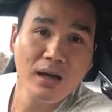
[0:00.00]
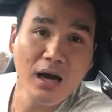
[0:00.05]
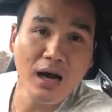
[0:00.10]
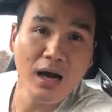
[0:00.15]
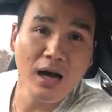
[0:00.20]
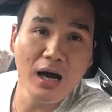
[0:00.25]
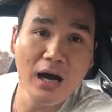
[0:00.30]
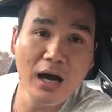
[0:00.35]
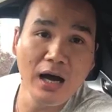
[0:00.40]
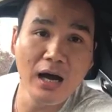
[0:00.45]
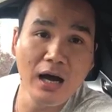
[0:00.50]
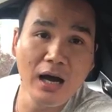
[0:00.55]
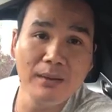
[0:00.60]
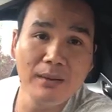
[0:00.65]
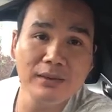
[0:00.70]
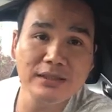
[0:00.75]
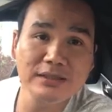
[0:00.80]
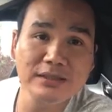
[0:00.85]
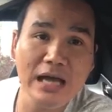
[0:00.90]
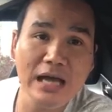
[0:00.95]

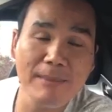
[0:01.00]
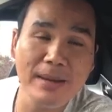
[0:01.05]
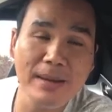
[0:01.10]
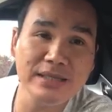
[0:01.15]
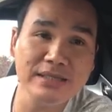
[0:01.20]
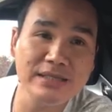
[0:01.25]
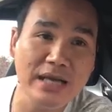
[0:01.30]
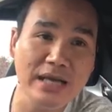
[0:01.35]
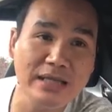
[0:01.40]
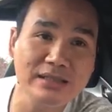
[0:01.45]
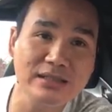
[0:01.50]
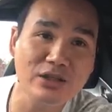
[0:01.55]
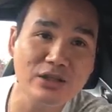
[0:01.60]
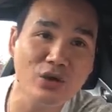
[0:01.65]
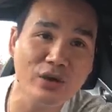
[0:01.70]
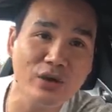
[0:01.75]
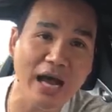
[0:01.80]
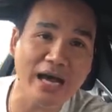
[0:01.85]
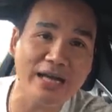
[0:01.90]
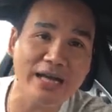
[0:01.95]
does that make sense,
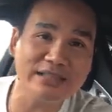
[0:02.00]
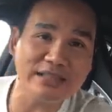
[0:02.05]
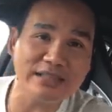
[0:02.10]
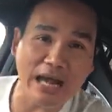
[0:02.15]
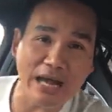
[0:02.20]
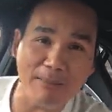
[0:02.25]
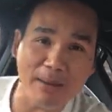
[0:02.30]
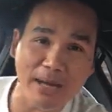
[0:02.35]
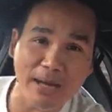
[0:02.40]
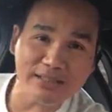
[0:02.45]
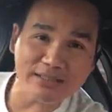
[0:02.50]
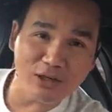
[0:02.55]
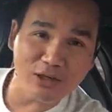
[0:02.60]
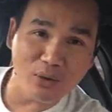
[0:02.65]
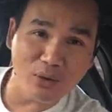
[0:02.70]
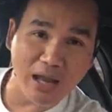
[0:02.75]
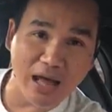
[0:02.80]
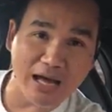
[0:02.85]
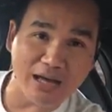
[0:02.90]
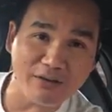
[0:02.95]
you guys? Am I
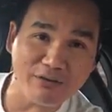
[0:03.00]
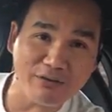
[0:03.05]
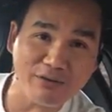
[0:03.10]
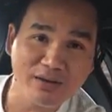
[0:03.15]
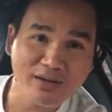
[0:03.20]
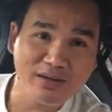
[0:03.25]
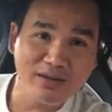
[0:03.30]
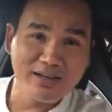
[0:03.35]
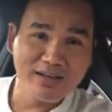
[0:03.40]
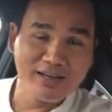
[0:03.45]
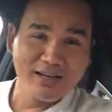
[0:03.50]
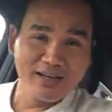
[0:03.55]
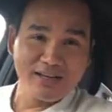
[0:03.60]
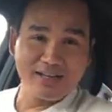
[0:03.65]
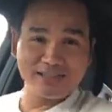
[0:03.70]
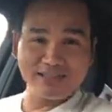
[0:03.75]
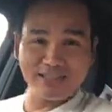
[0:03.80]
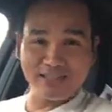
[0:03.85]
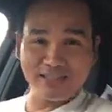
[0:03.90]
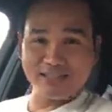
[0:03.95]
still live?
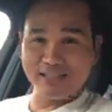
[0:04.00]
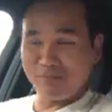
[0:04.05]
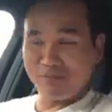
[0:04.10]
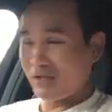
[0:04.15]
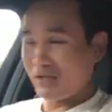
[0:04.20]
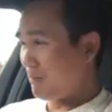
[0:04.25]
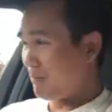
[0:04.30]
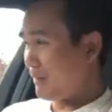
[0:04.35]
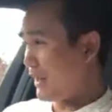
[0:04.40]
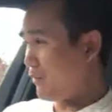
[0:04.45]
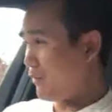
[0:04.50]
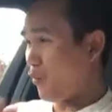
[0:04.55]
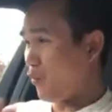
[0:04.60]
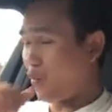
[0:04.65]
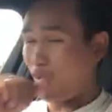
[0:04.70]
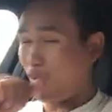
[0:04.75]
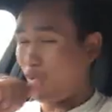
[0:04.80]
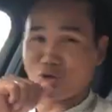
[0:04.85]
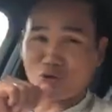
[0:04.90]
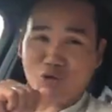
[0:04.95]
Because it seems like, man,
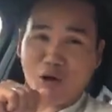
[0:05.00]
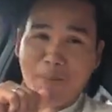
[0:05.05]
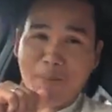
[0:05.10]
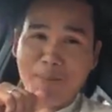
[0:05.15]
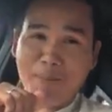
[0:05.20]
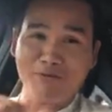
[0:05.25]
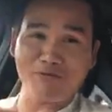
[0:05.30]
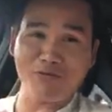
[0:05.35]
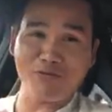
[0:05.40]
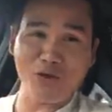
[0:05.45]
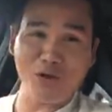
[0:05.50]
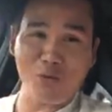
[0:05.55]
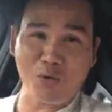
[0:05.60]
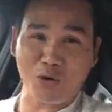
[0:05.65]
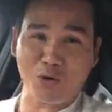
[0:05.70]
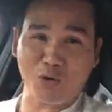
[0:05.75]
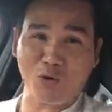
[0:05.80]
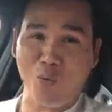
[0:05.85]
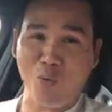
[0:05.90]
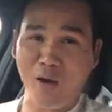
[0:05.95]
we're dropping viewer
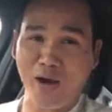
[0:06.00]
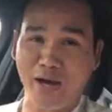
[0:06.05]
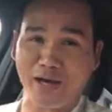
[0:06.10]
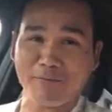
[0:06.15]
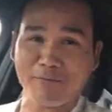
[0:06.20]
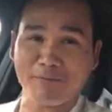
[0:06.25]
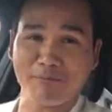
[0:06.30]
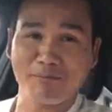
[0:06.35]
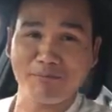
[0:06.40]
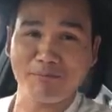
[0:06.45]
quick.